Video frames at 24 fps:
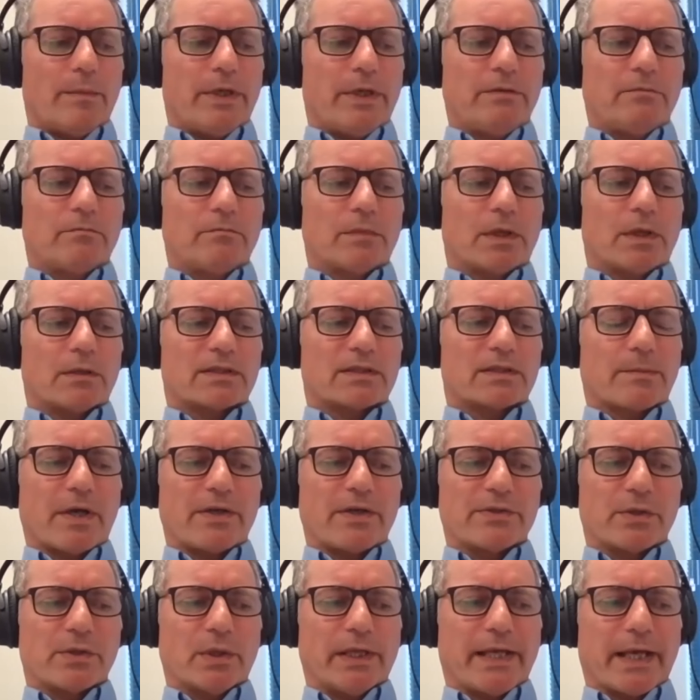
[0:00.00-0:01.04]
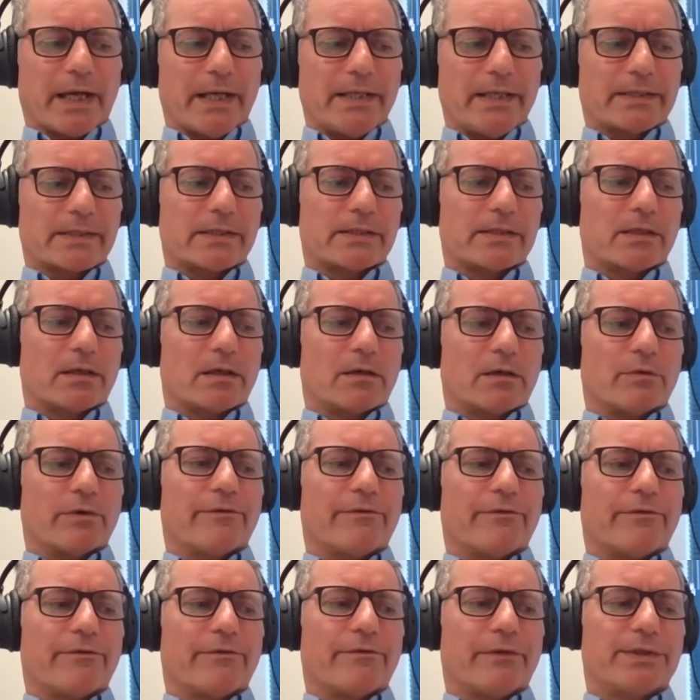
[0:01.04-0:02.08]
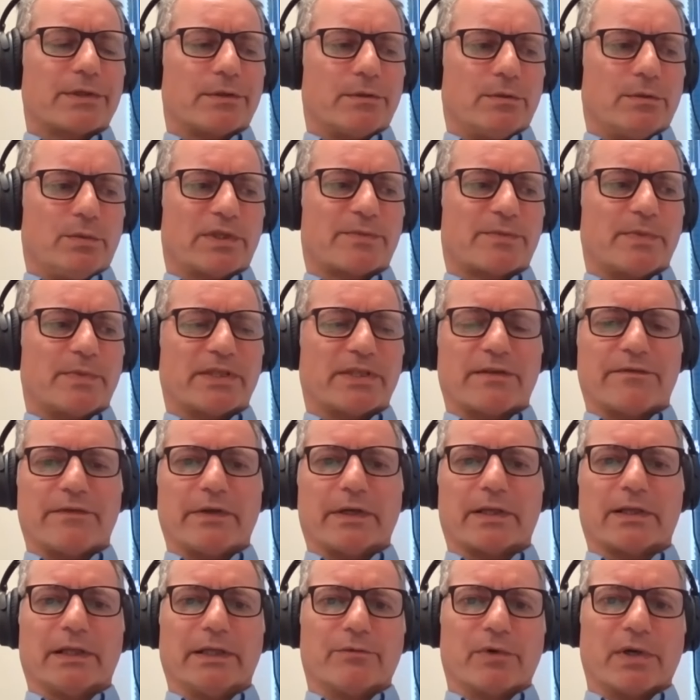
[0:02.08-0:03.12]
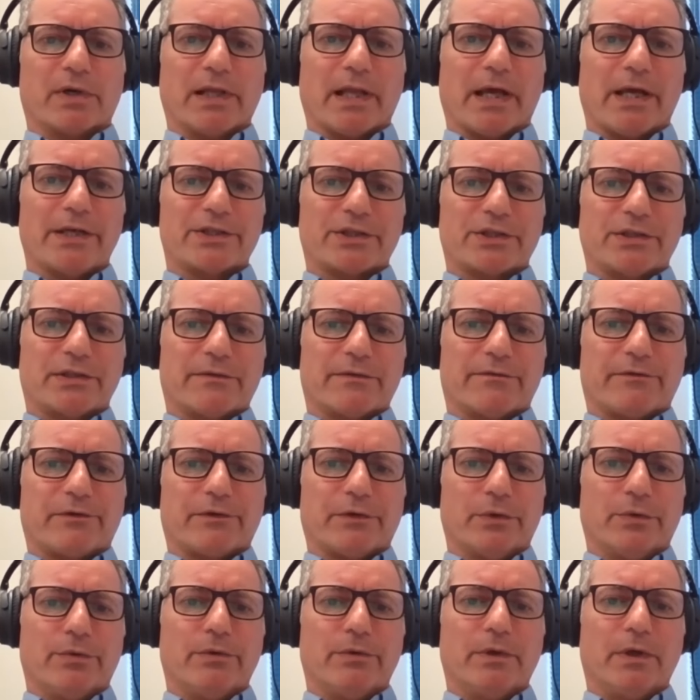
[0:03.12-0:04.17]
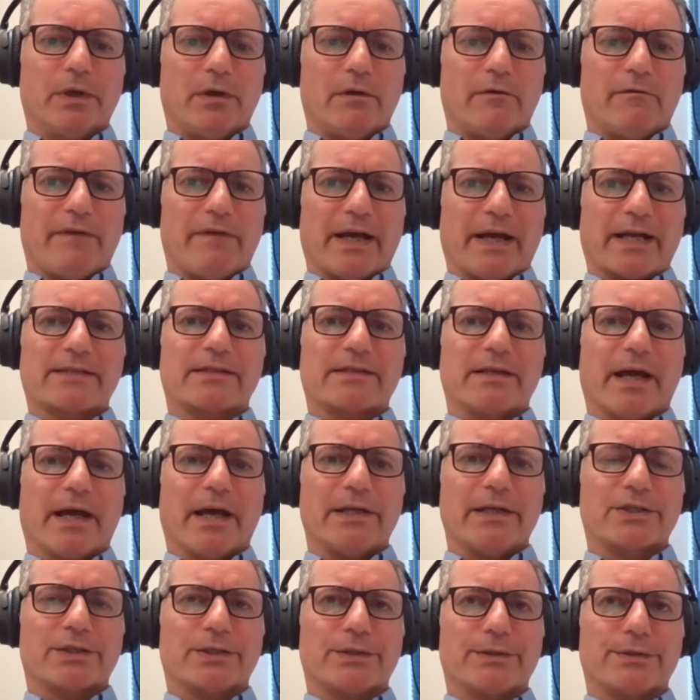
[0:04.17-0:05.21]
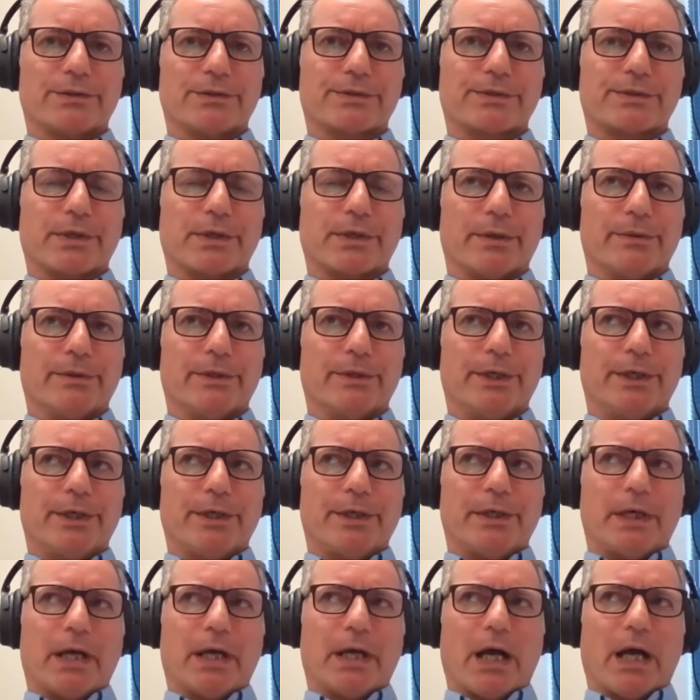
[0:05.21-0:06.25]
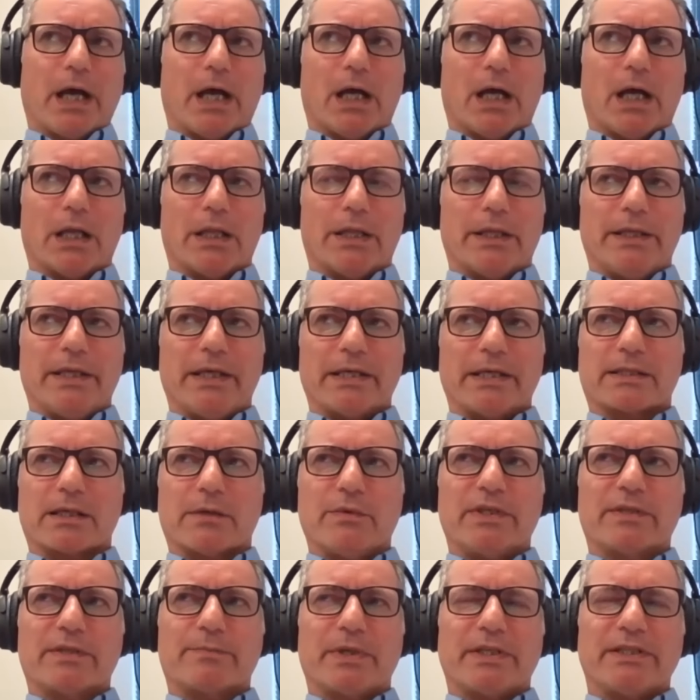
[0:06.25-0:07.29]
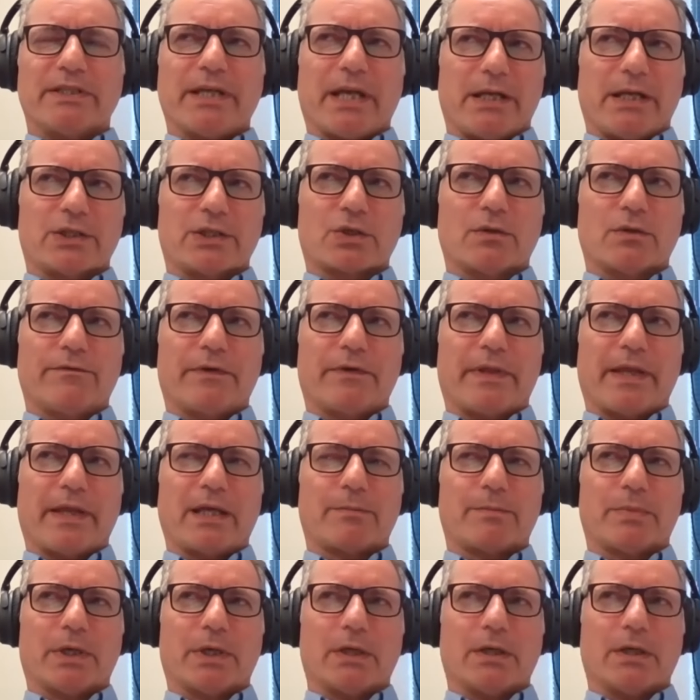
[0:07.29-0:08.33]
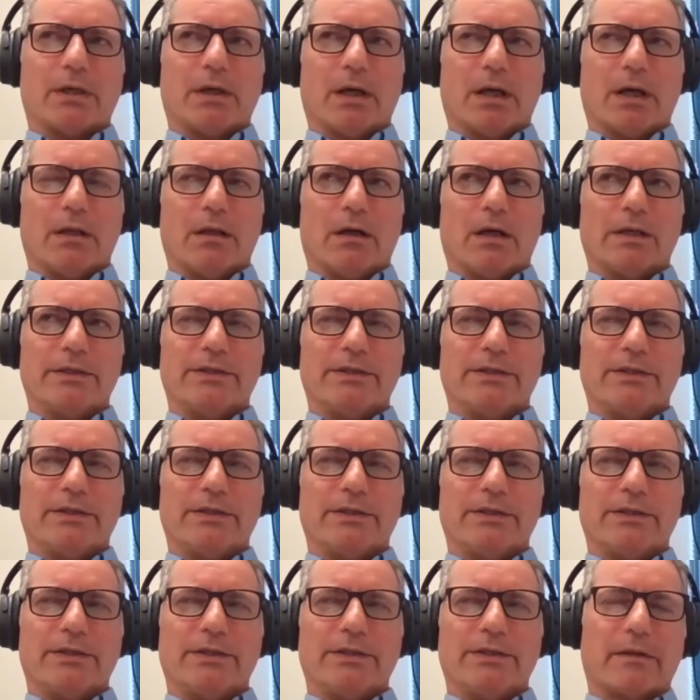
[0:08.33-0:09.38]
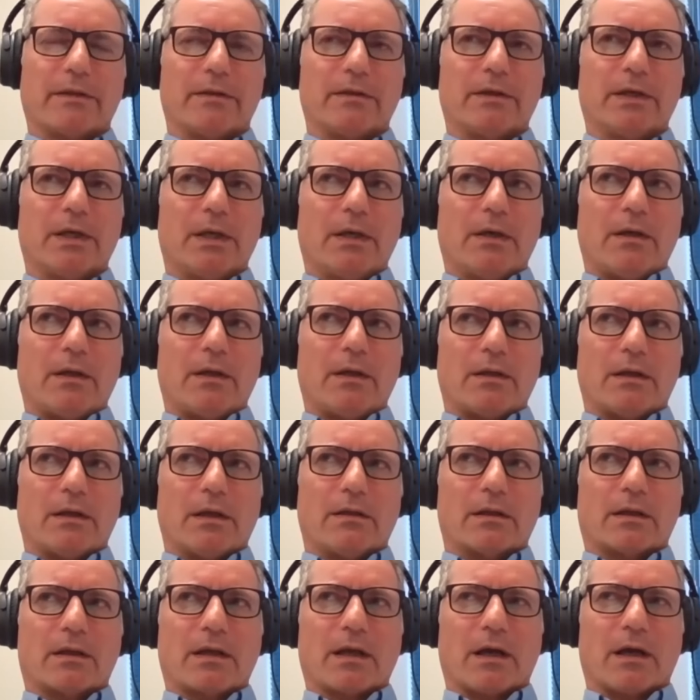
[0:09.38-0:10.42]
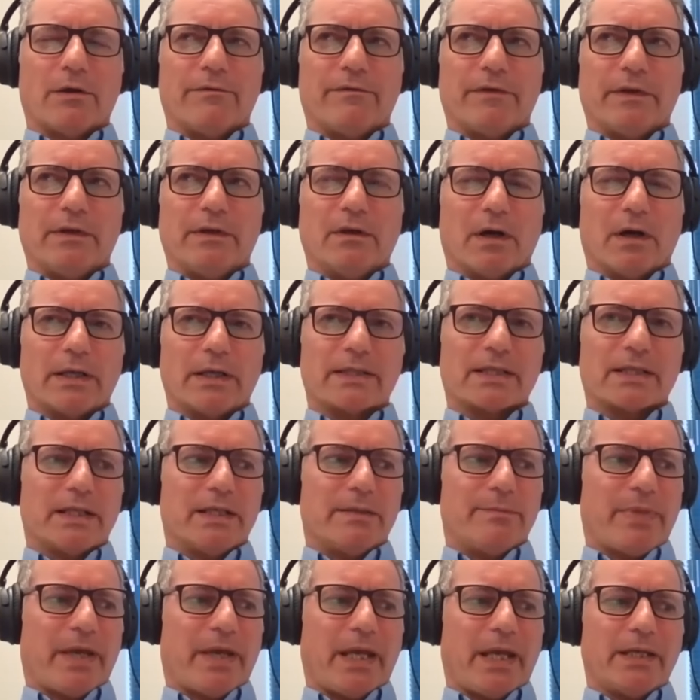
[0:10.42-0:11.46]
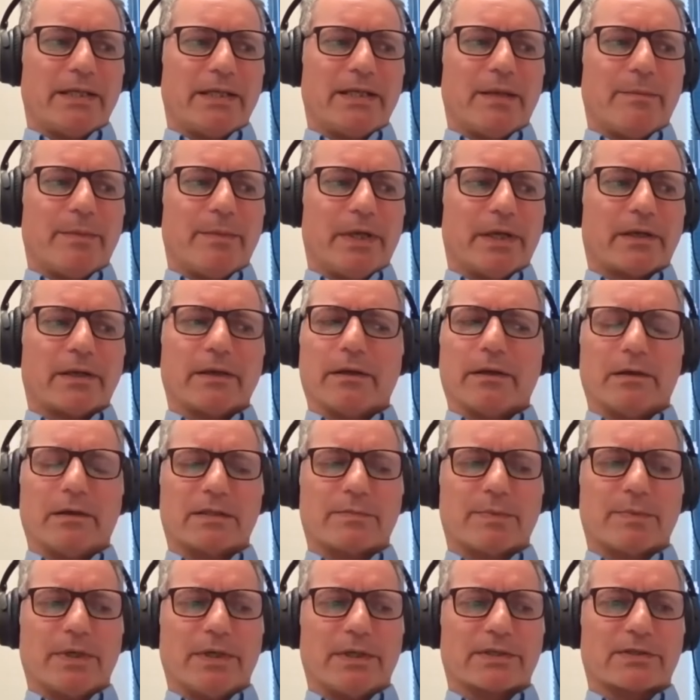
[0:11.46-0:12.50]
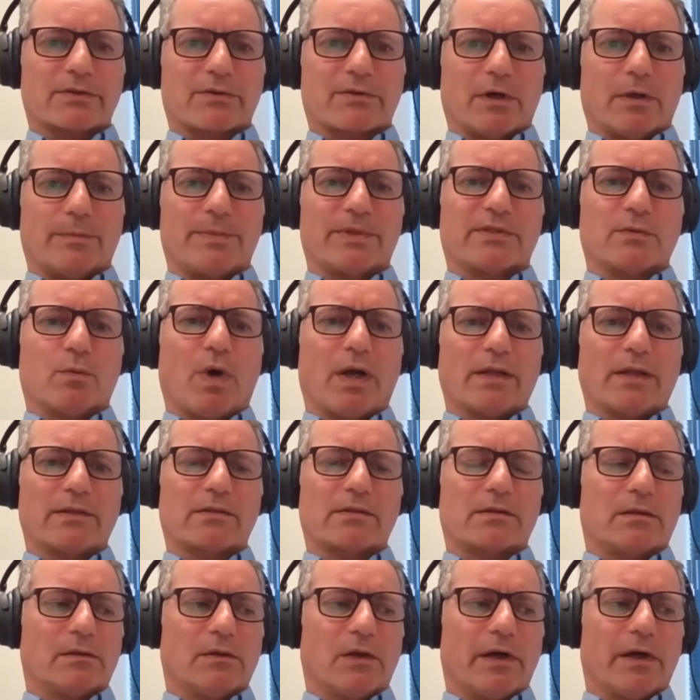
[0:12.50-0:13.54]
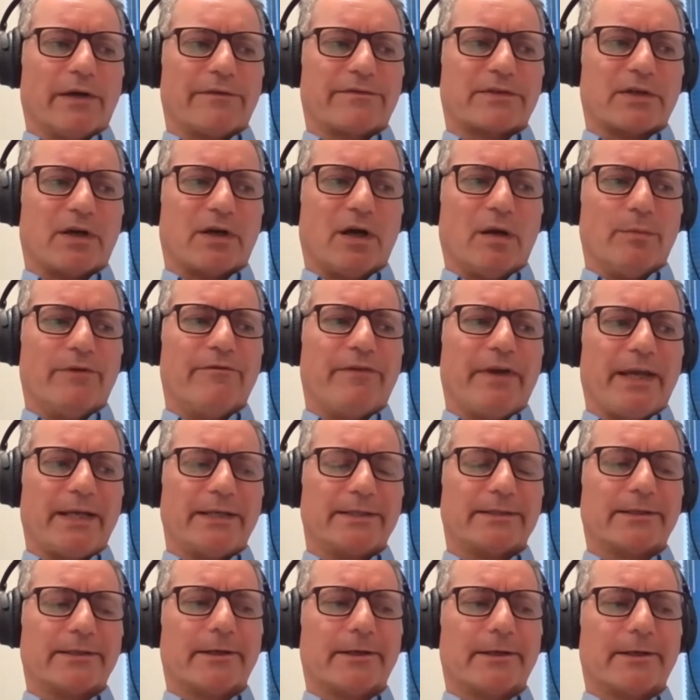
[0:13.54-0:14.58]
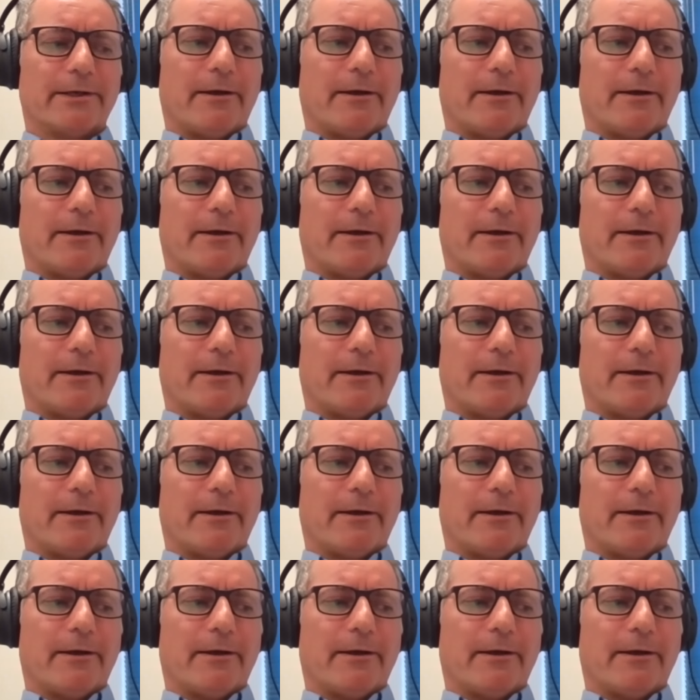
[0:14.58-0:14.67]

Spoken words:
I mean, some of those early cases that I referred to were specifically in relation to flu vaccination. So, yes, there is potential for that, but I do think that the COVID-19 pandemic, it's been described as a once-in-a-lifetime event.